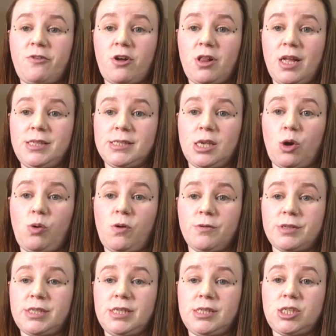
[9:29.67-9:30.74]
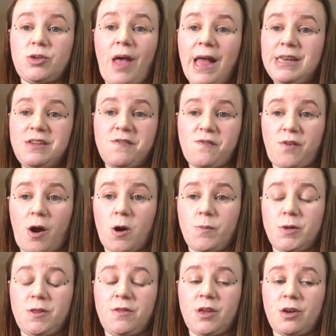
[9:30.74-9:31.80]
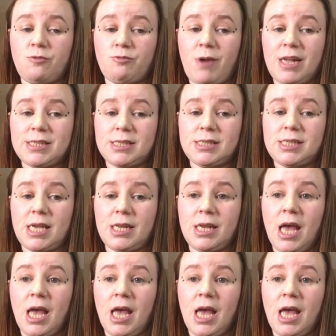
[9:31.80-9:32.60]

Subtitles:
cleansing qualities to any environment that it rests in,